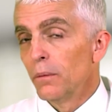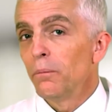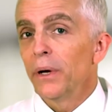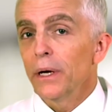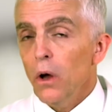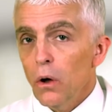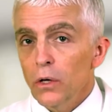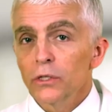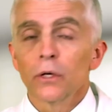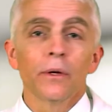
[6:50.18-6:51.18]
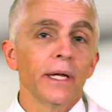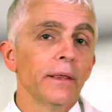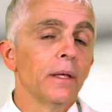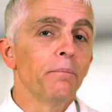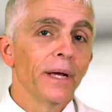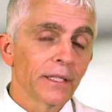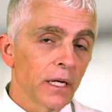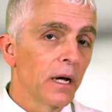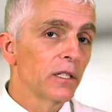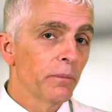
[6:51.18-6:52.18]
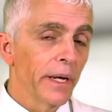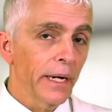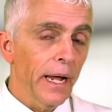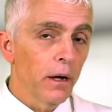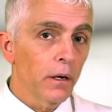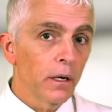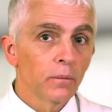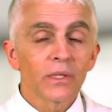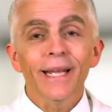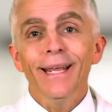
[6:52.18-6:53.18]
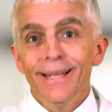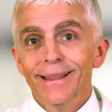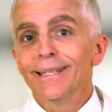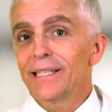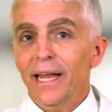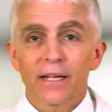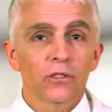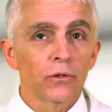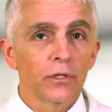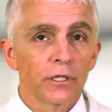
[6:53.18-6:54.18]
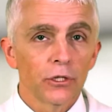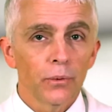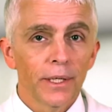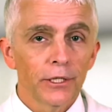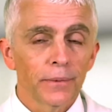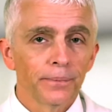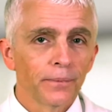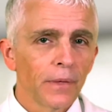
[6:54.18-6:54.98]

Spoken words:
but also get the best cosmetic outcomes in this cancer situation.